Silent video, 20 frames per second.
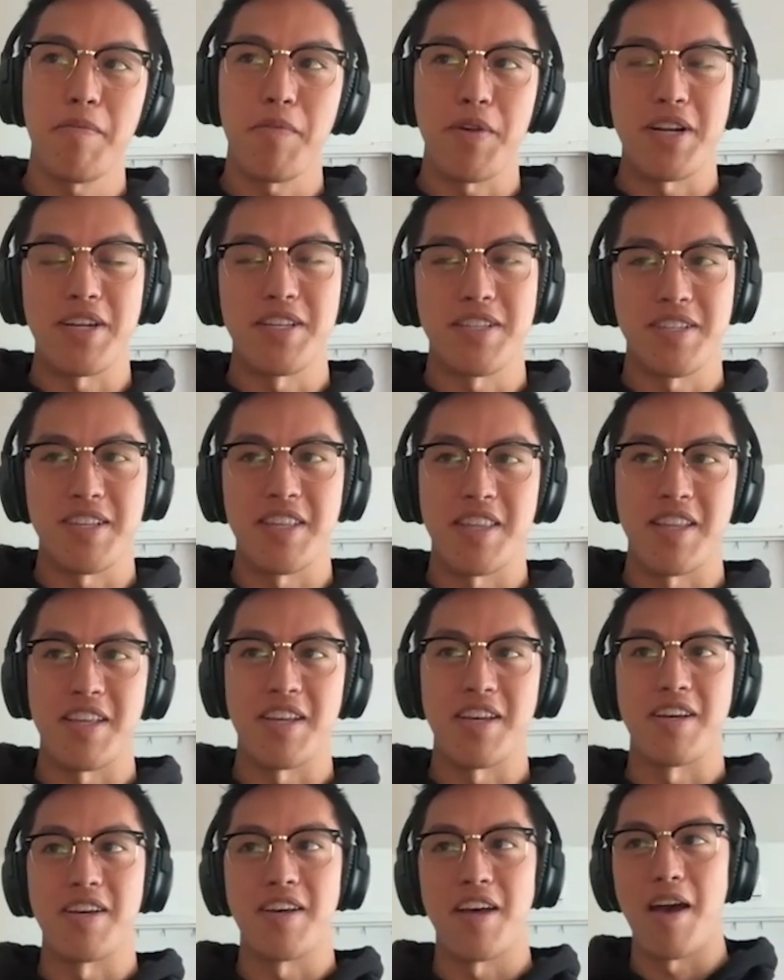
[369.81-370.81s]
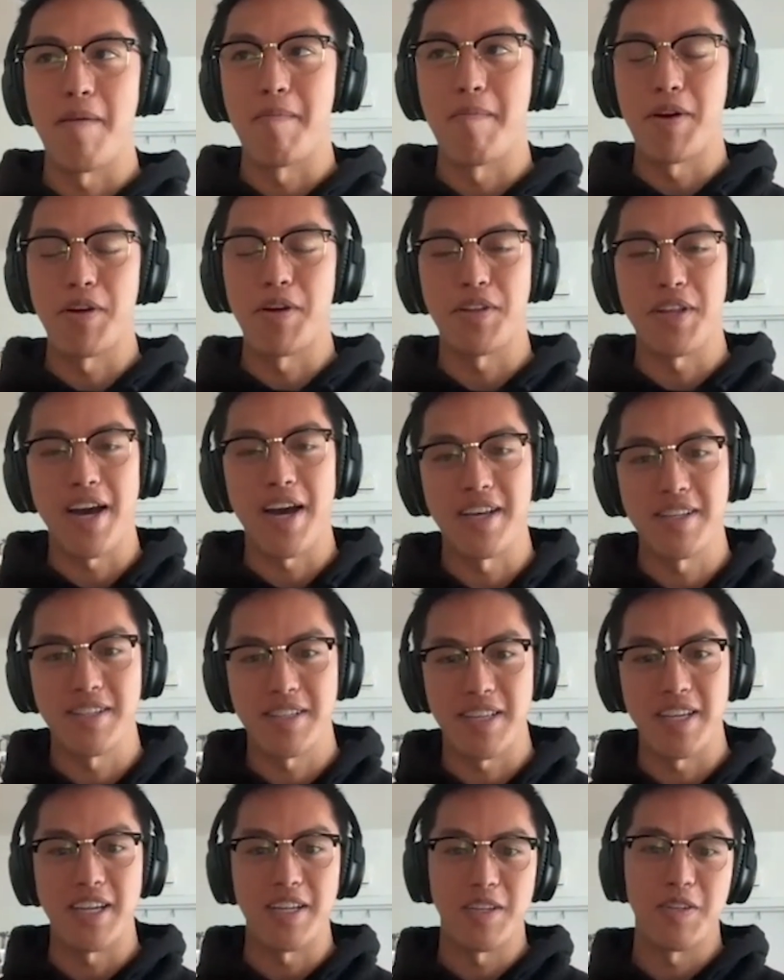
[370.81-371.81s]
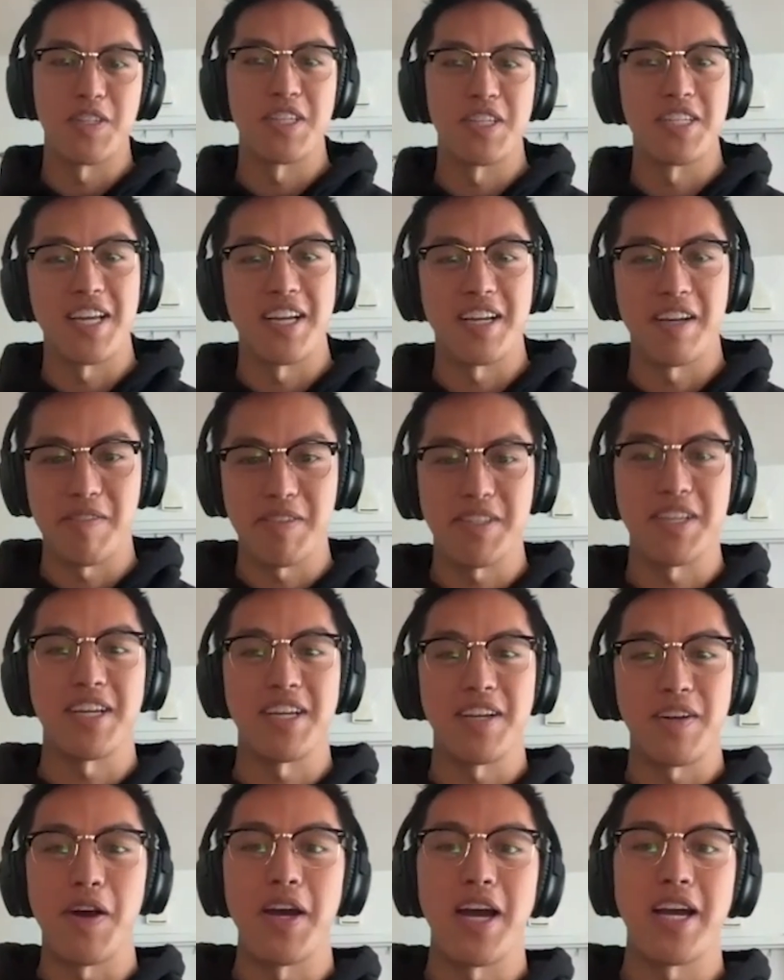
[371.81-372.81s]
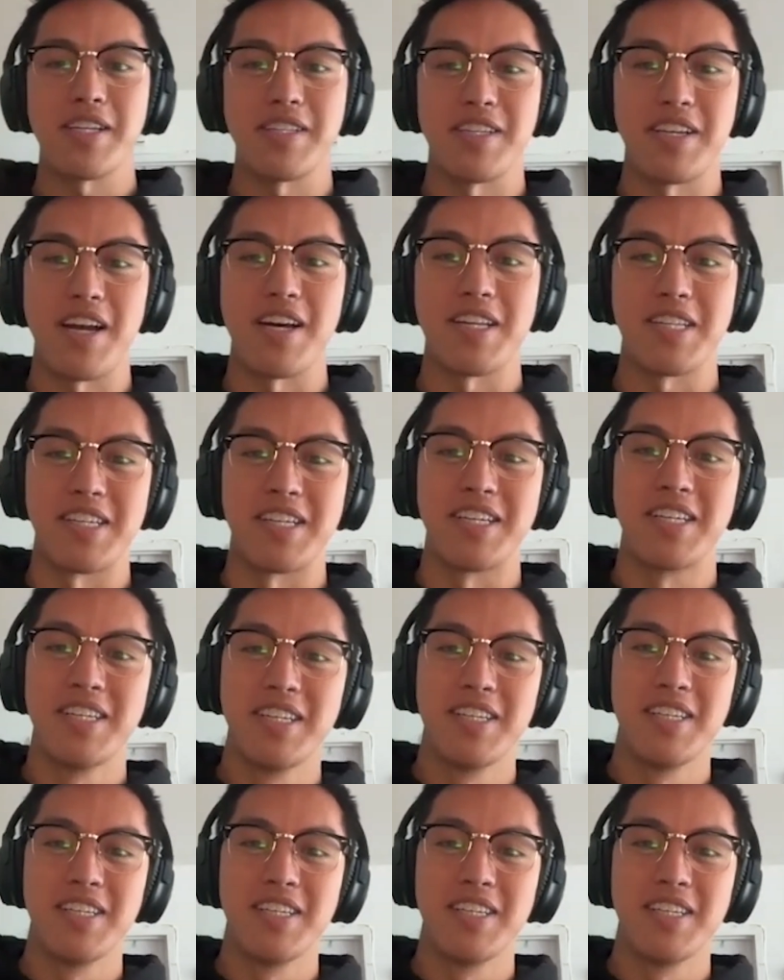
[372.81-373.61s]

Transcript: Whereas in the ML class, like at Georgia Tech, I was like, oh, I actually got to